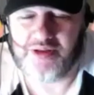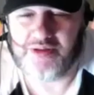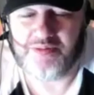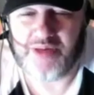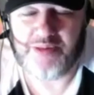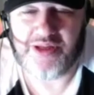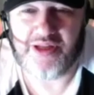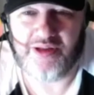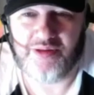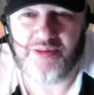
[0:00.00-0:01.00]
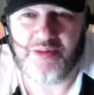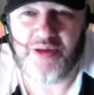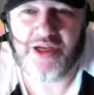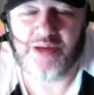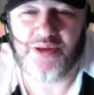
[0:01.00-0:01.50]
maybe they'll
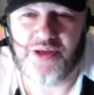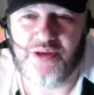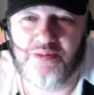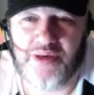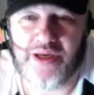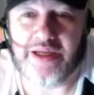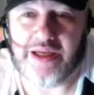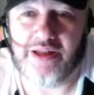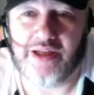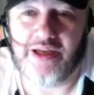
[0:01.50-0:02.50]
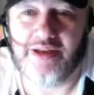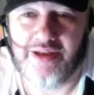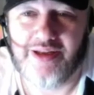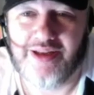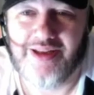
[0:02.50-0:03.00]
pick up on you plugging that
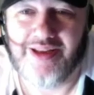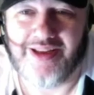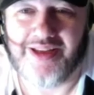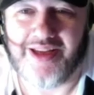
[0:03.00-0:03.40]
again.